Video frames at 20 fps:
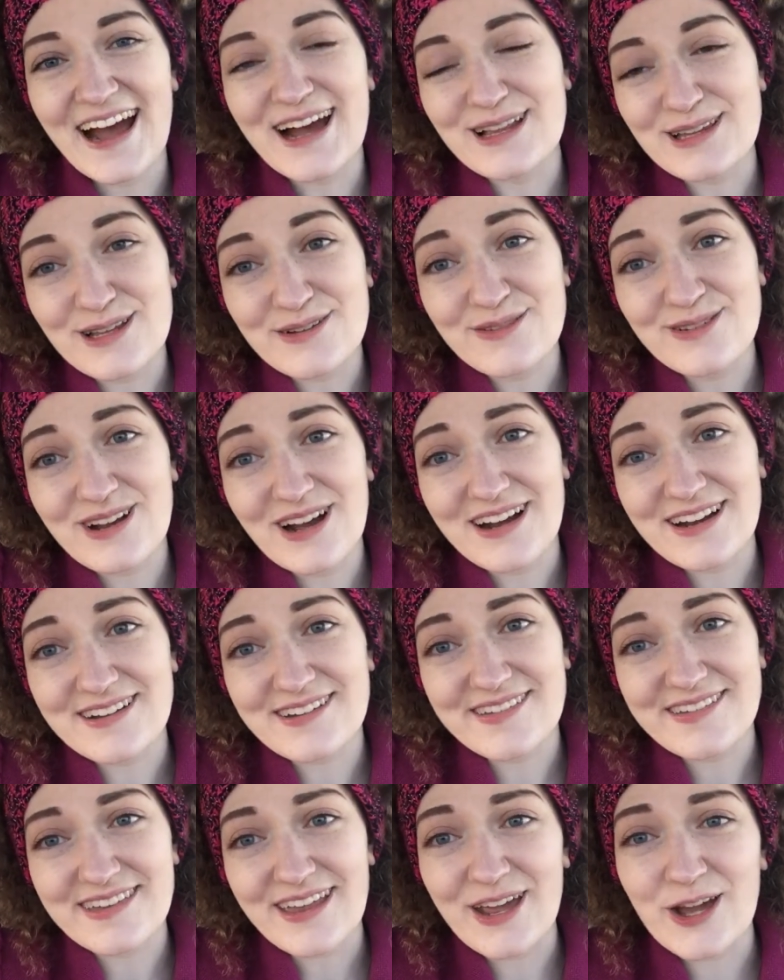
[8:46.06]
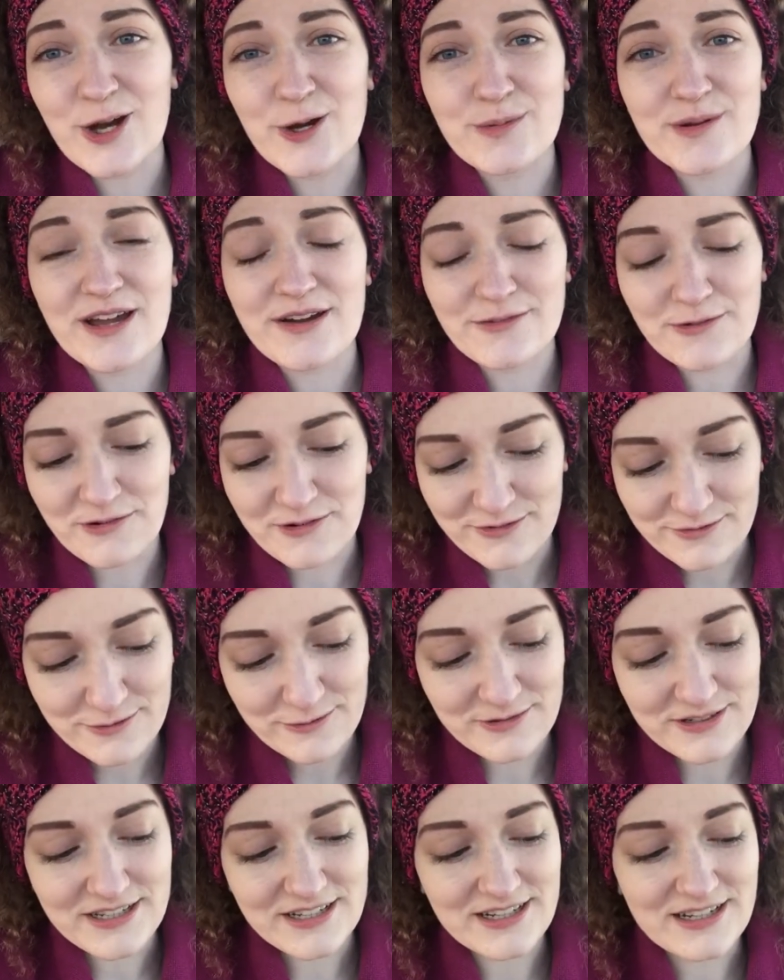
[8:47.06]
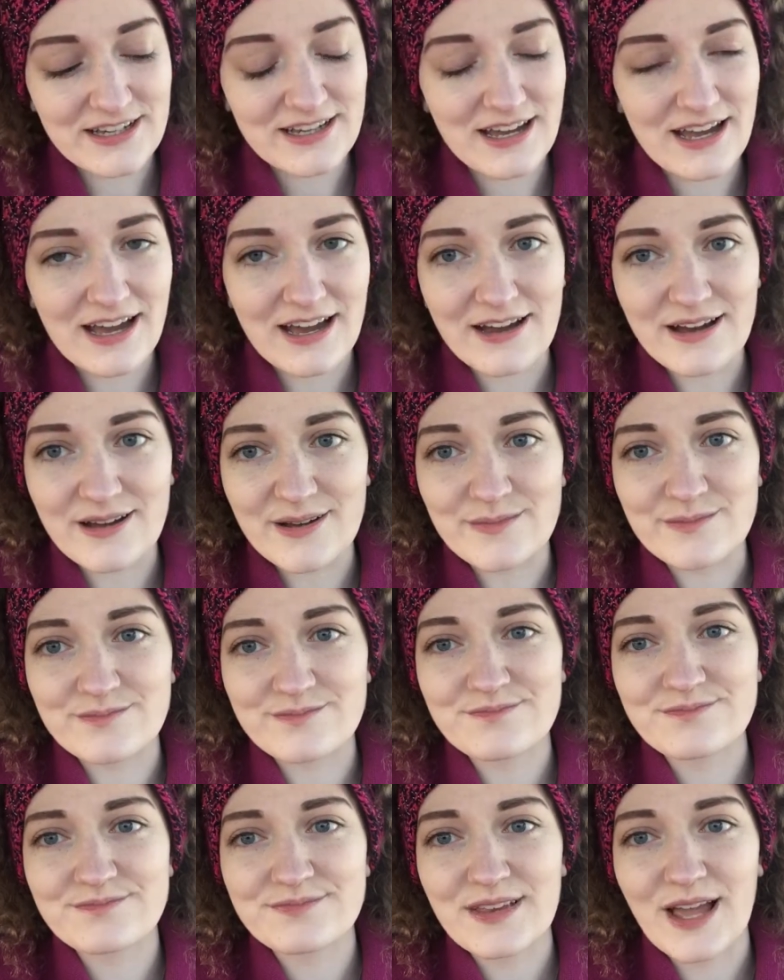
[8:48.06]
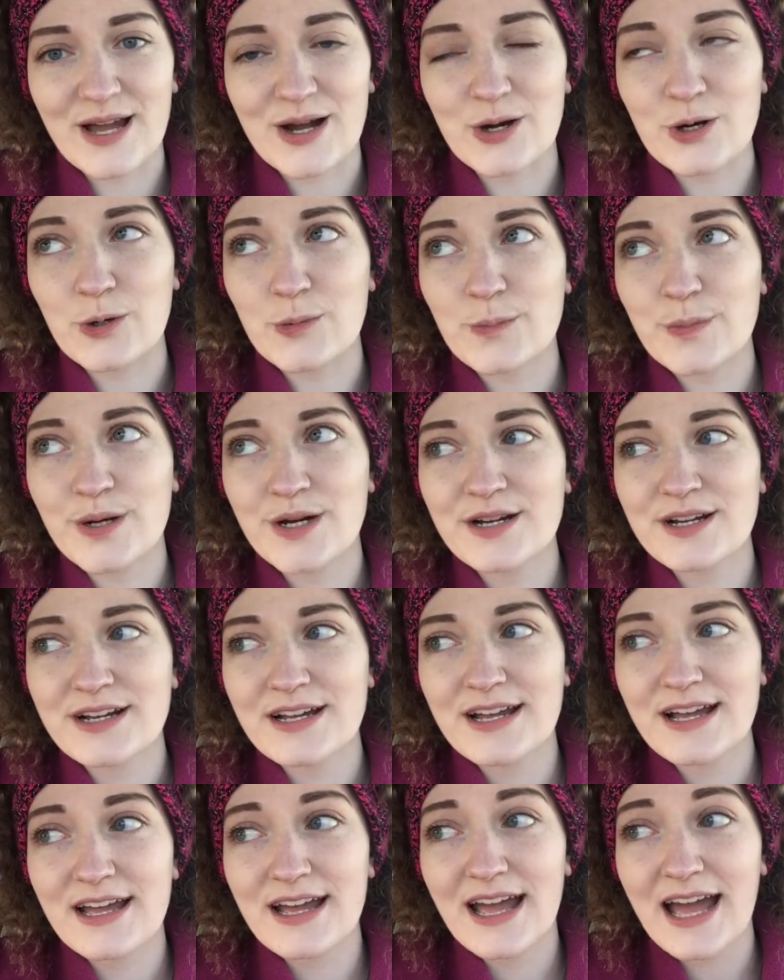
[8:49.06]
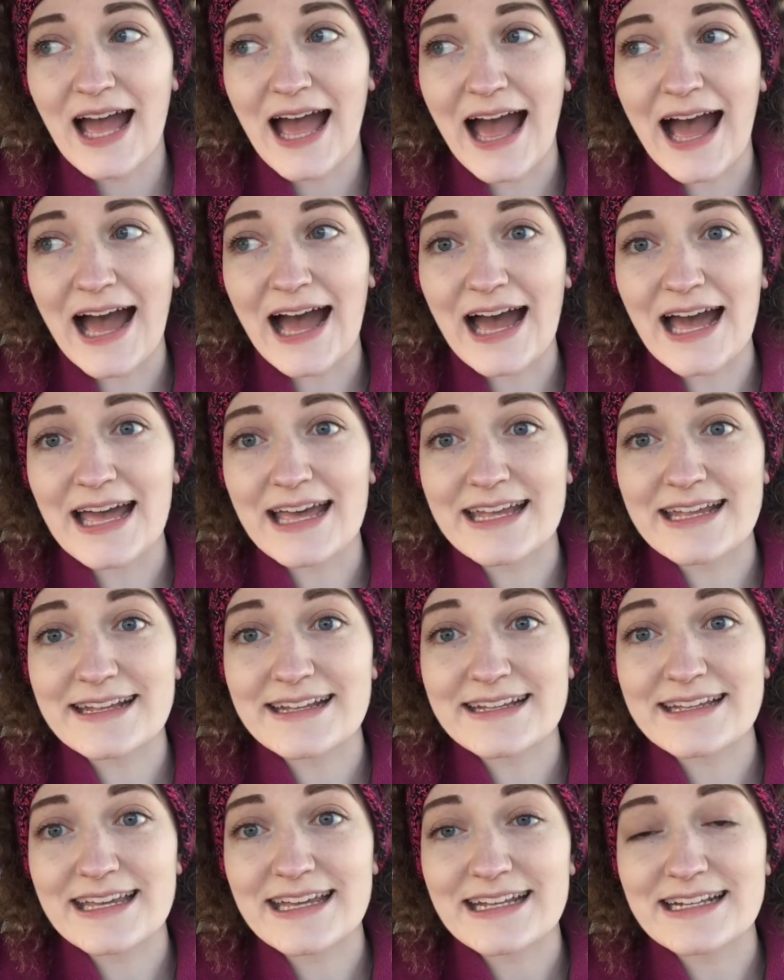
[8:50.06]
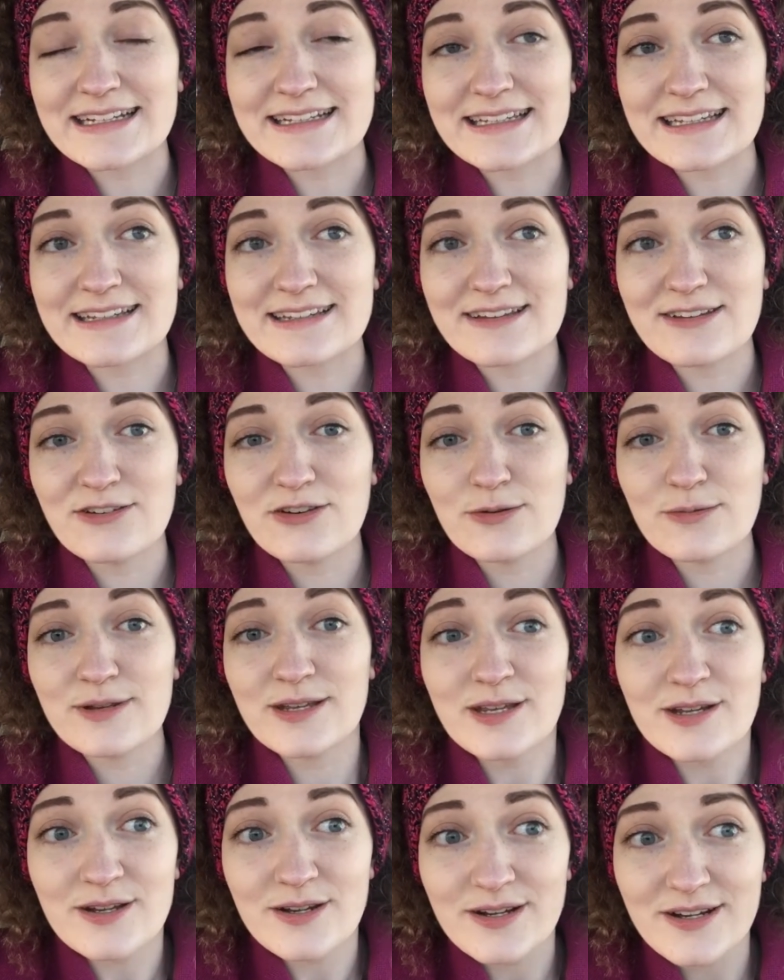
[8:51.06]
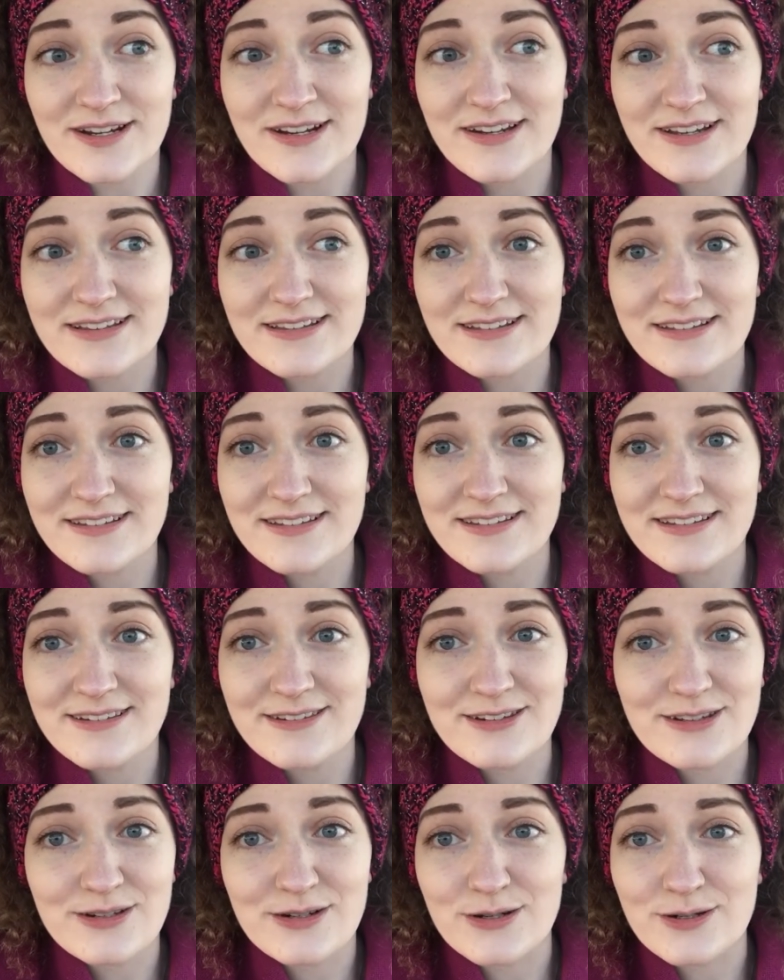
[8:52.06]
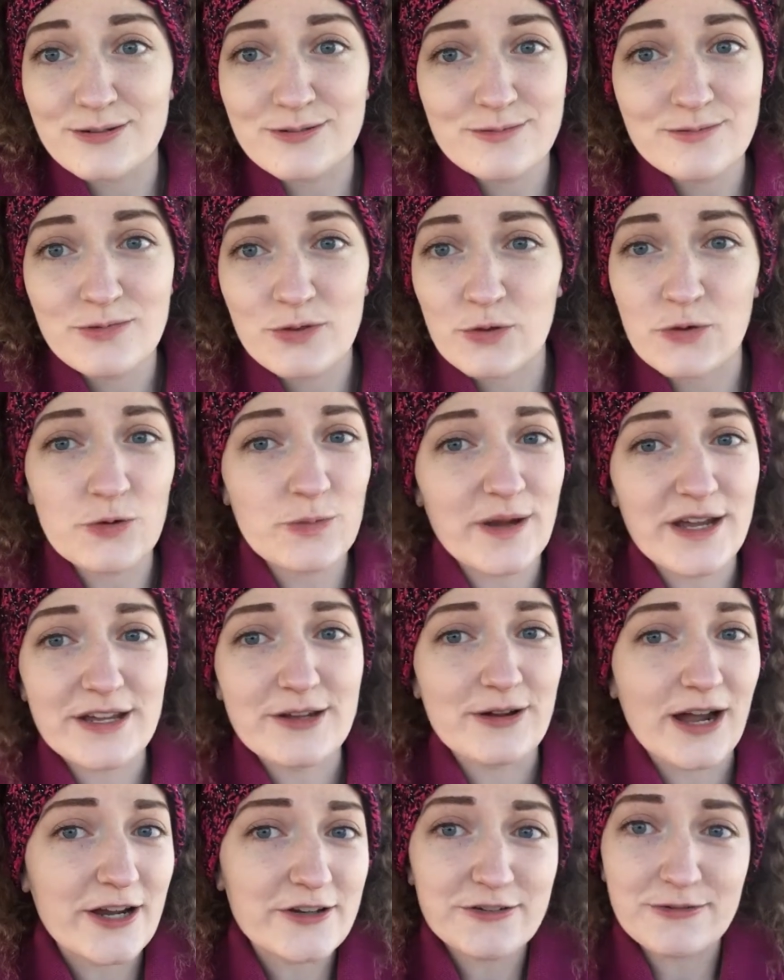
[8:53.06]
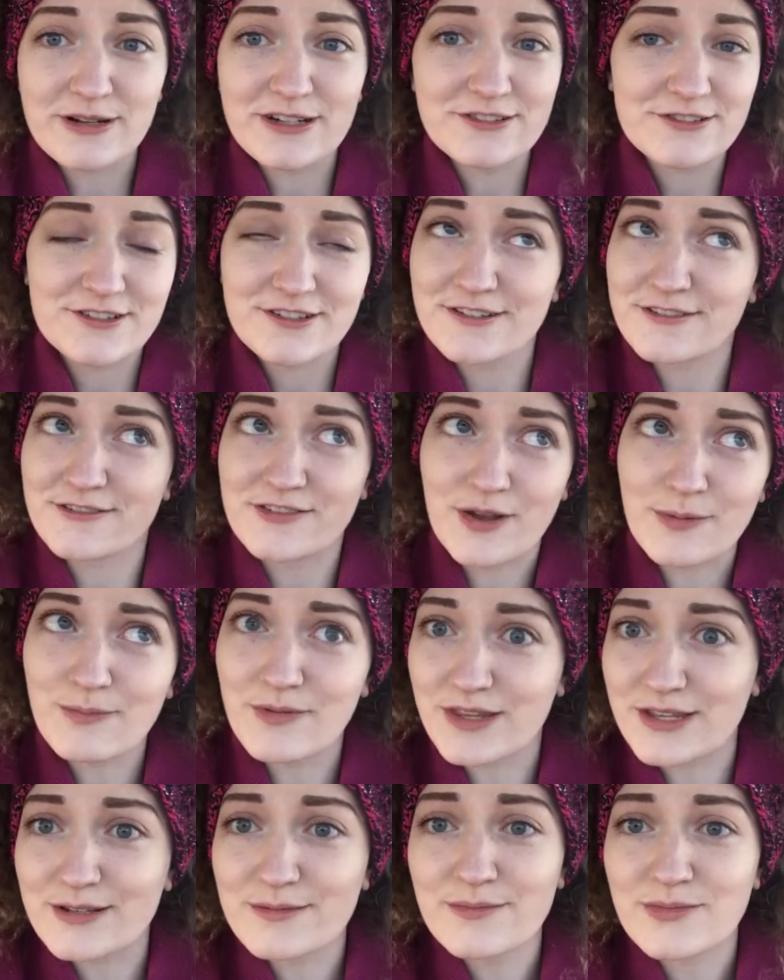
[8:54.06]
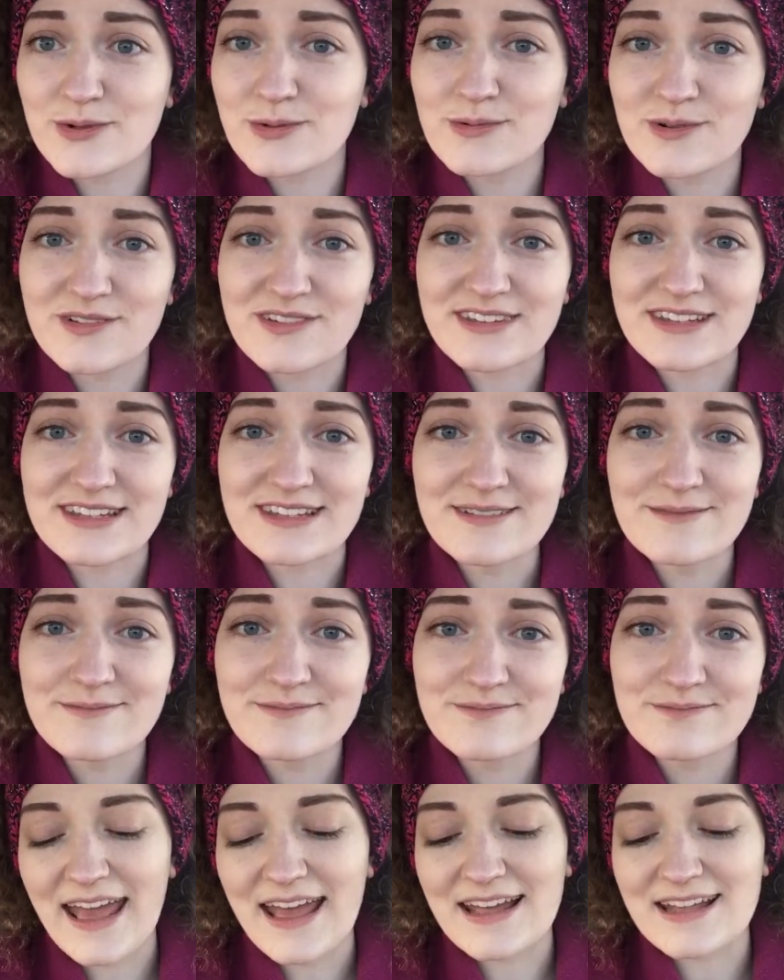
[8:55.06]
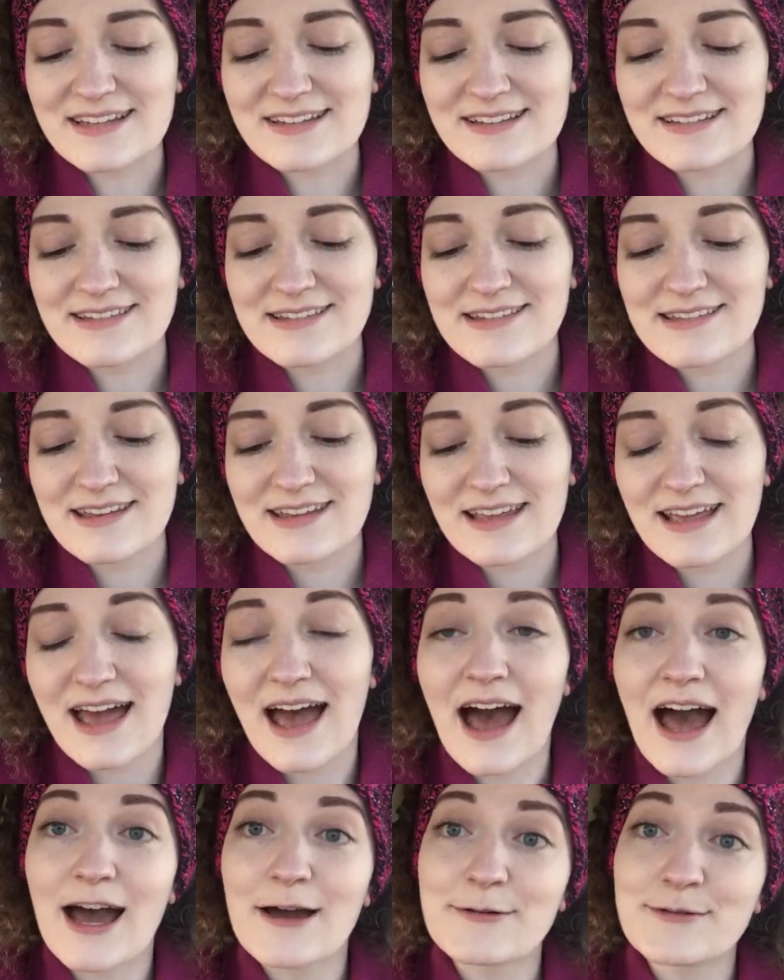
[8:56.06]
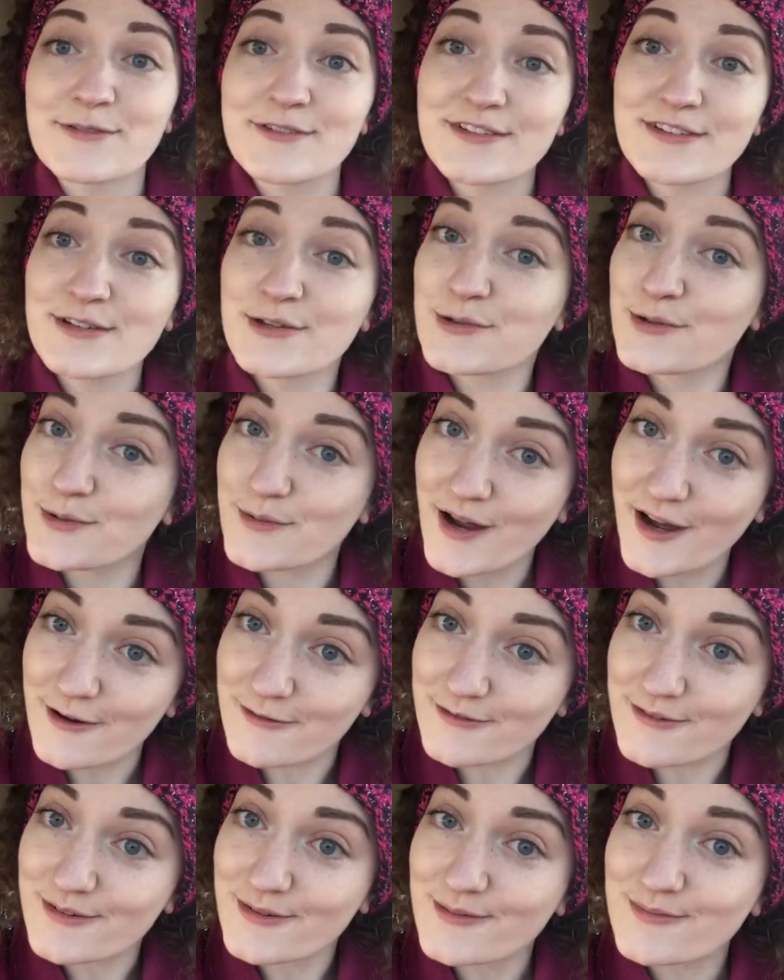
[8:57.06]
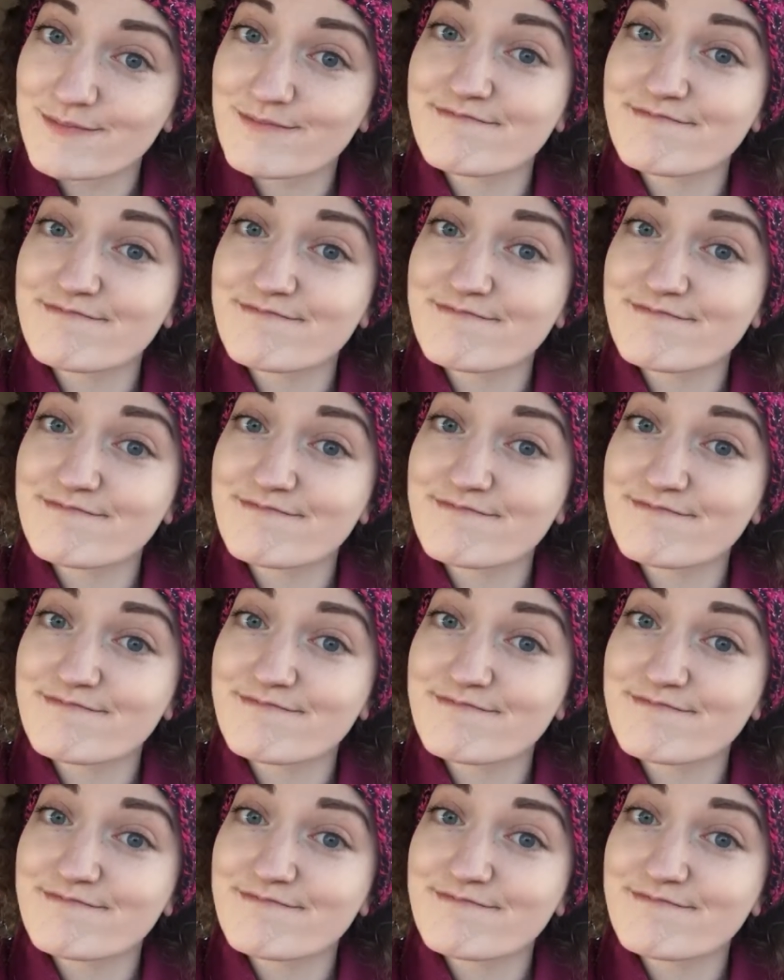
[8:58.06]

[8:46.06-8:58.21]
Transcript: I love you guys. I hope you have a wonderful week. I hope I can continue to be here, at least, you know, through my graduation or something, but we'll see. And I will see you around.